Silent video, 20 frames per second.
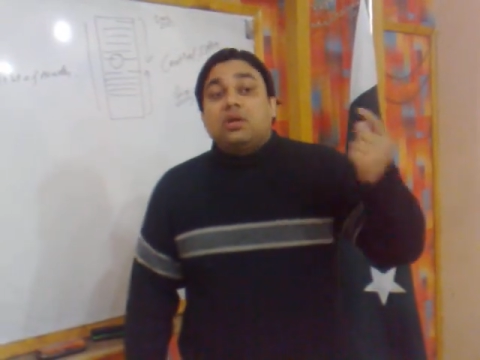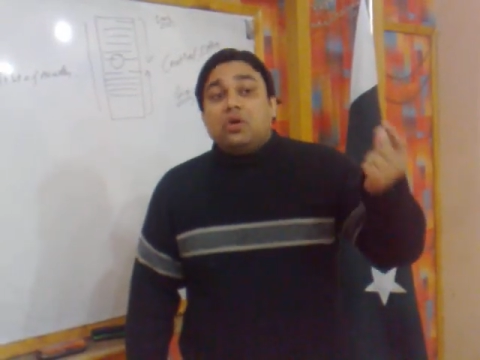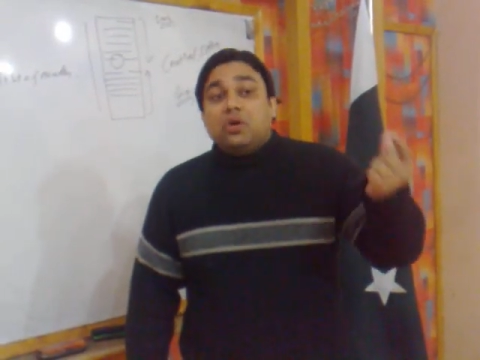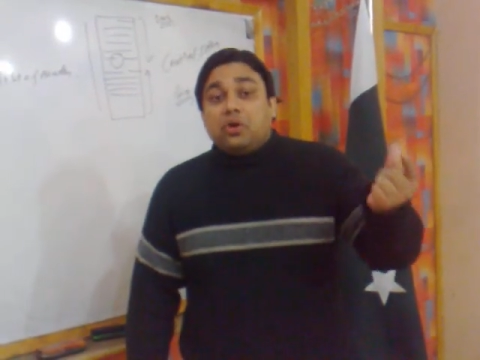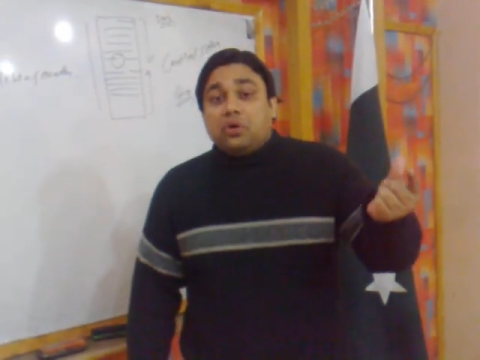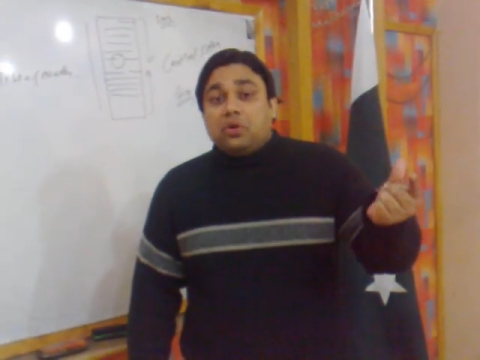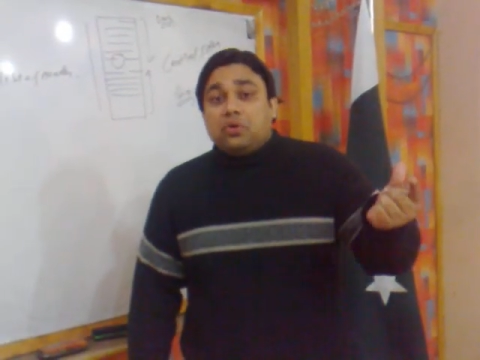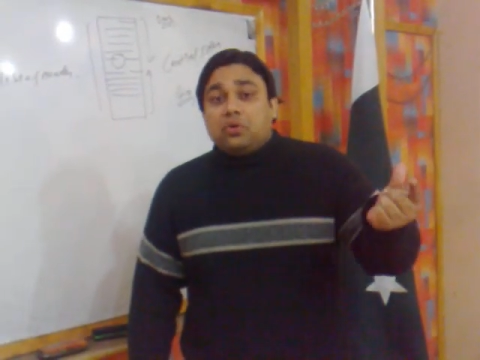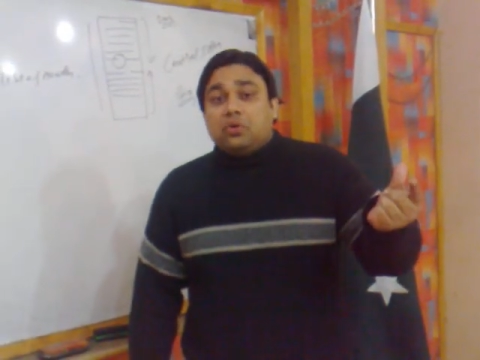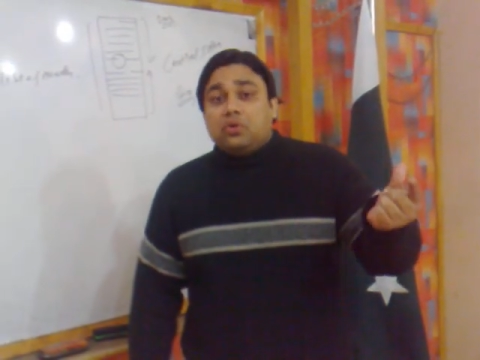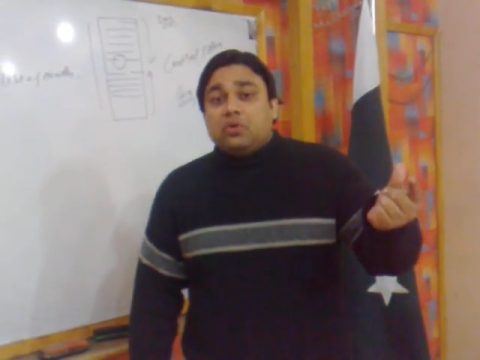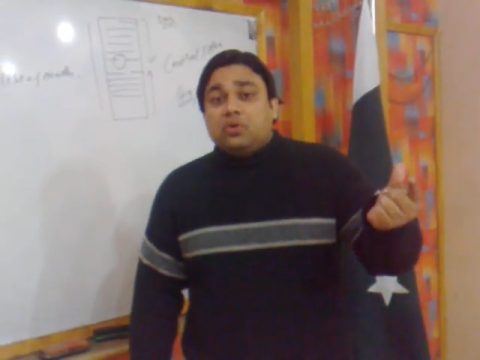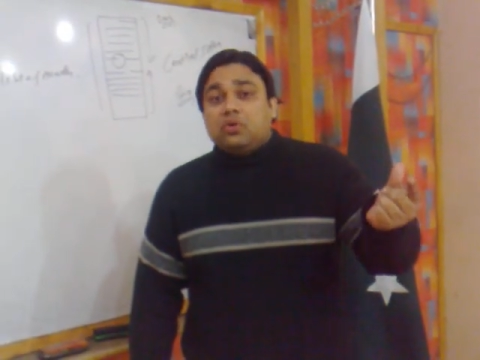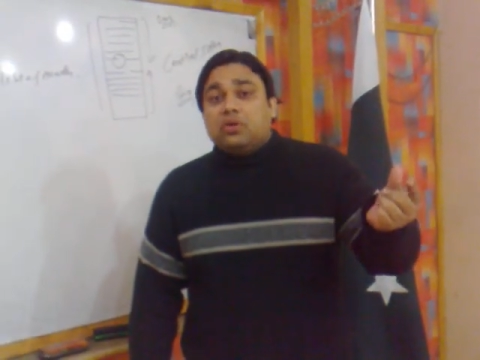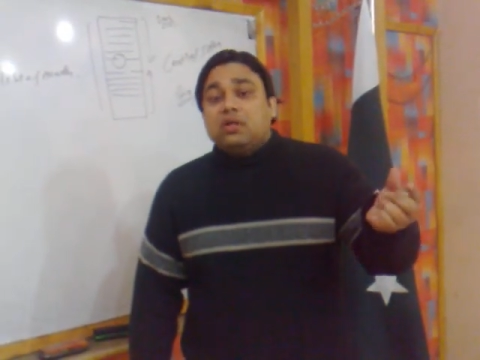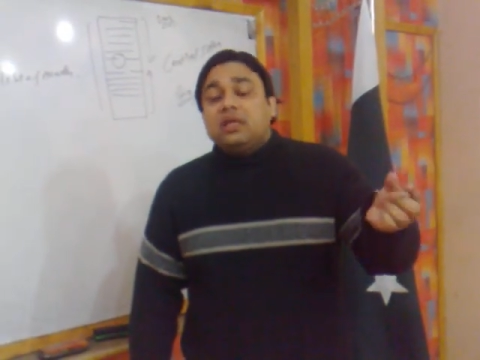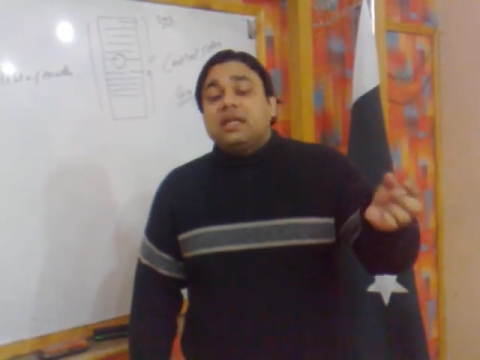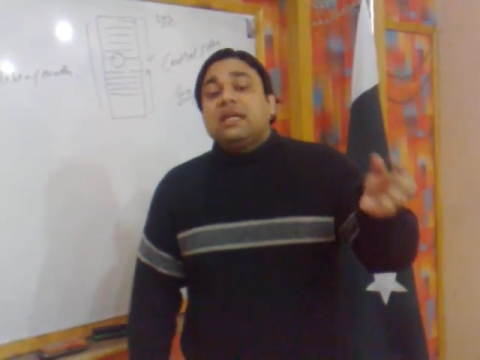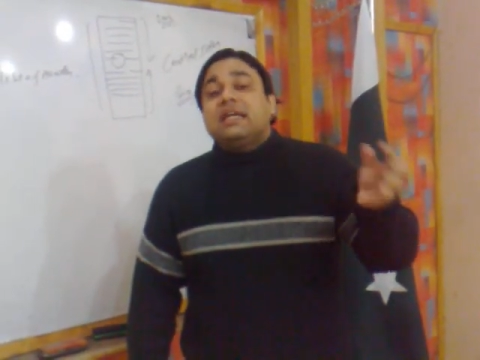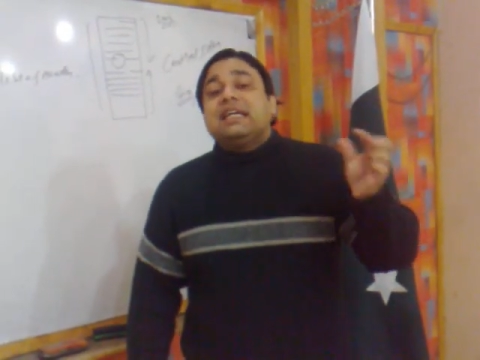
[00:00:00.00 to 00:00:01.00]

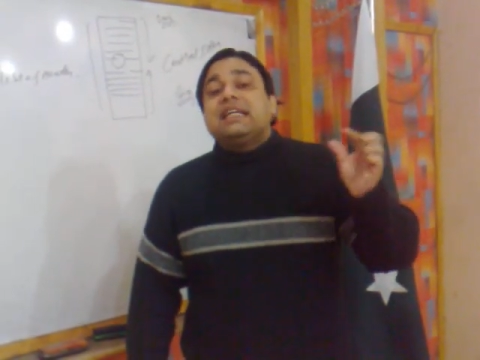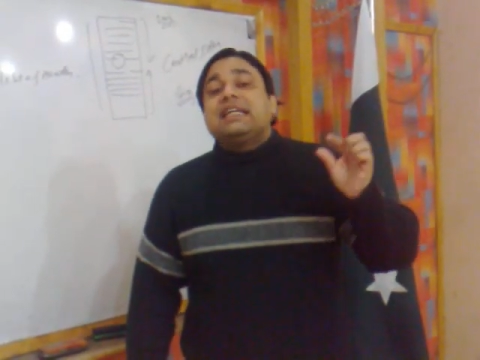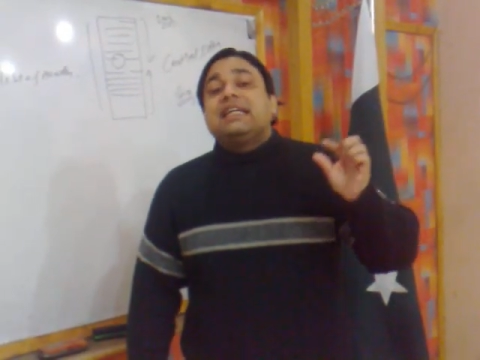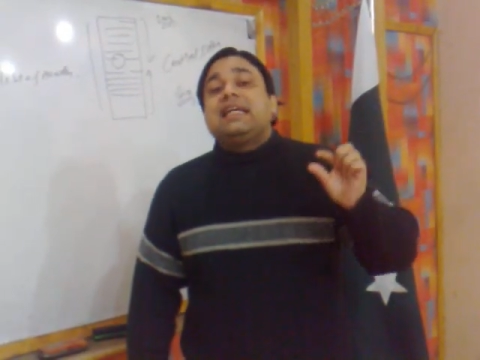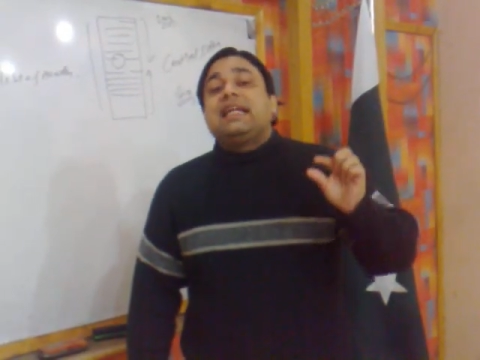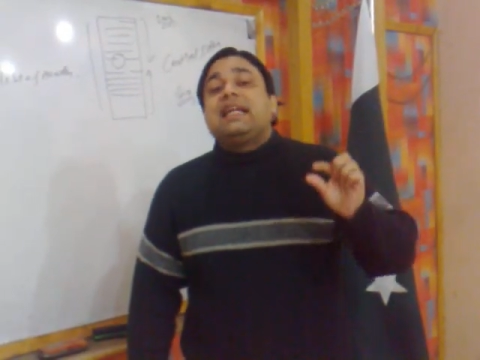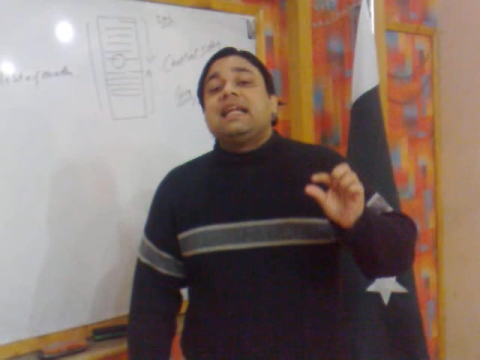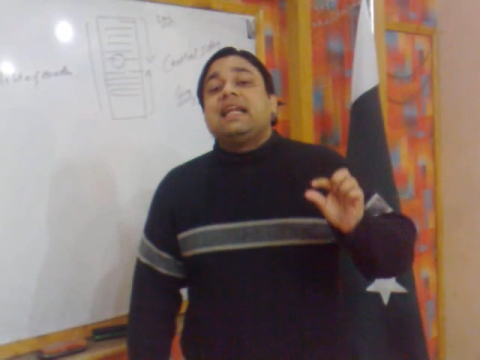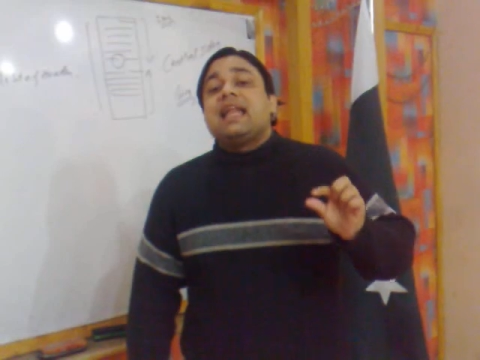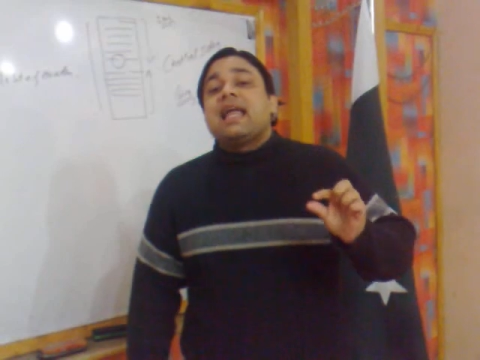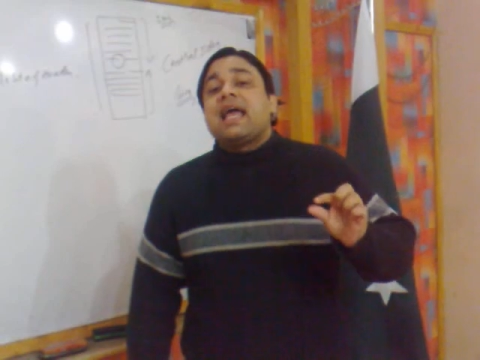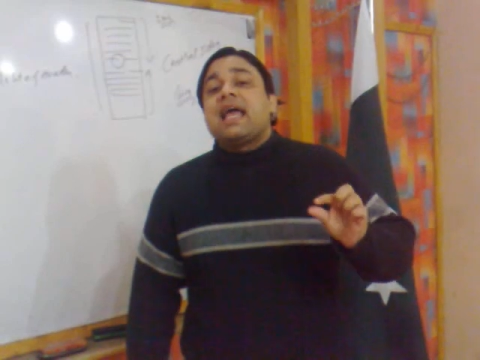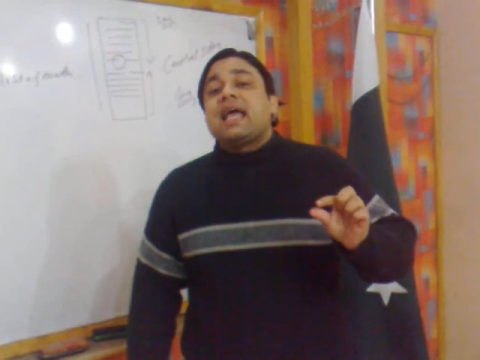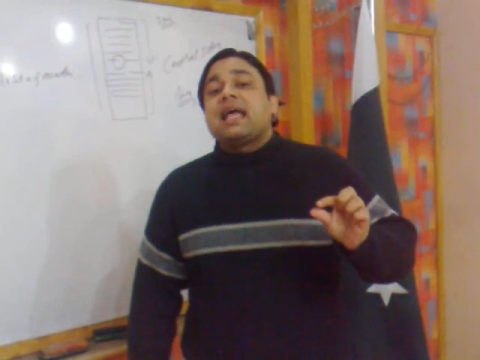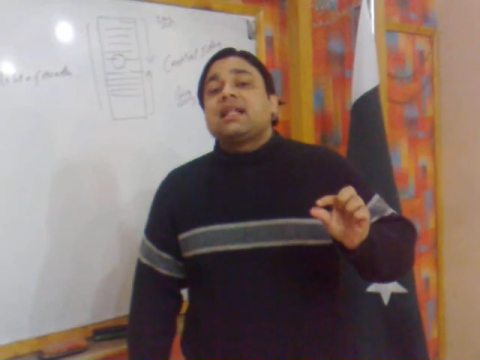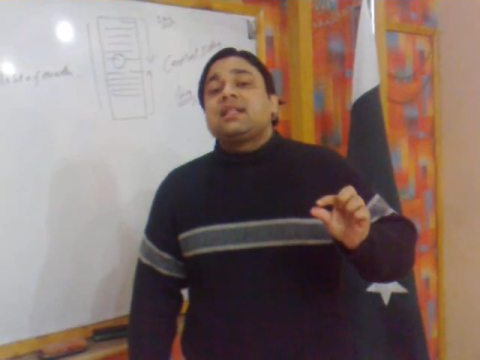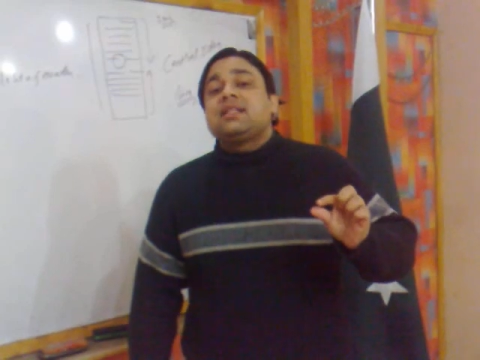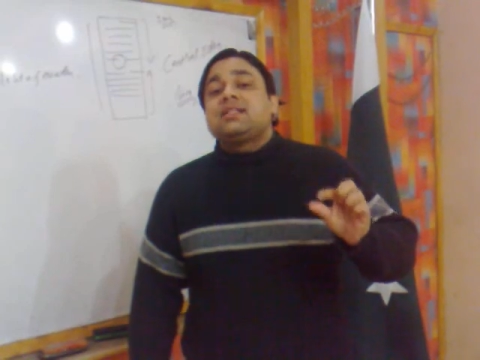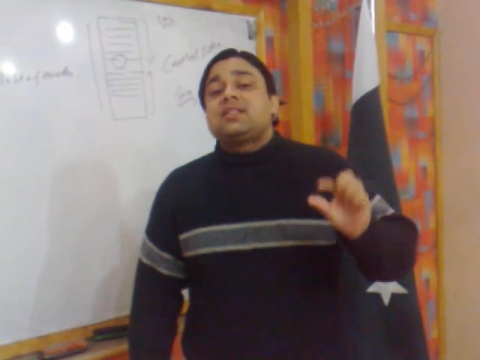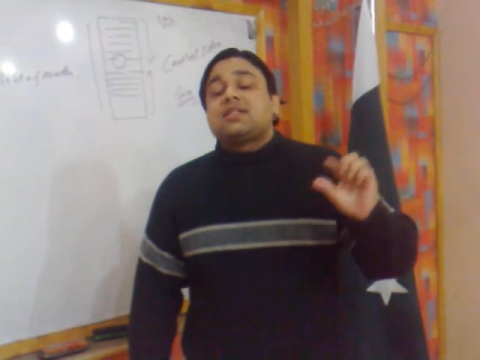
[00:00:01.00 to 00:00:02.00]
Go,
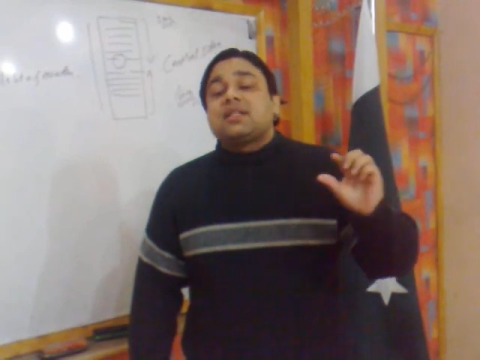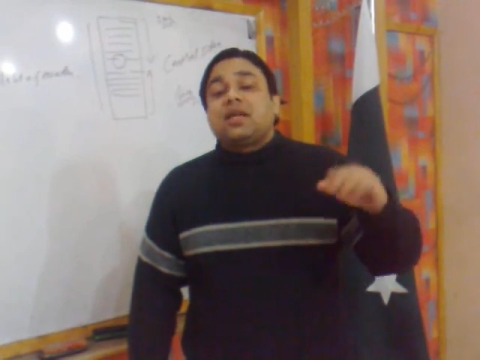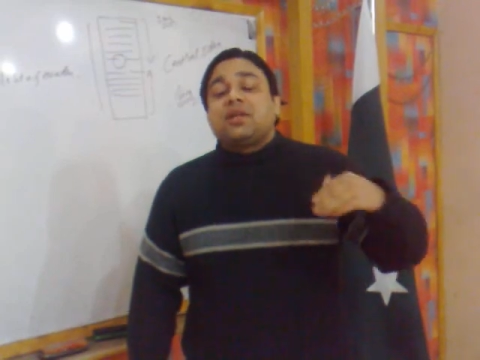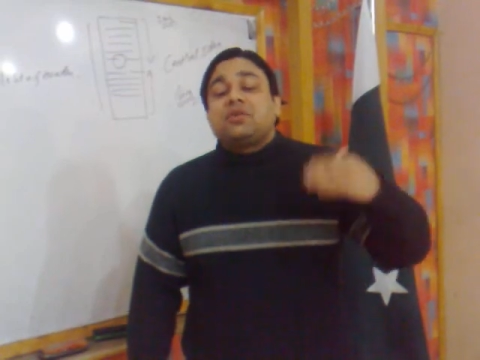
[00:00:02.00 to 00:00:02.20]
glance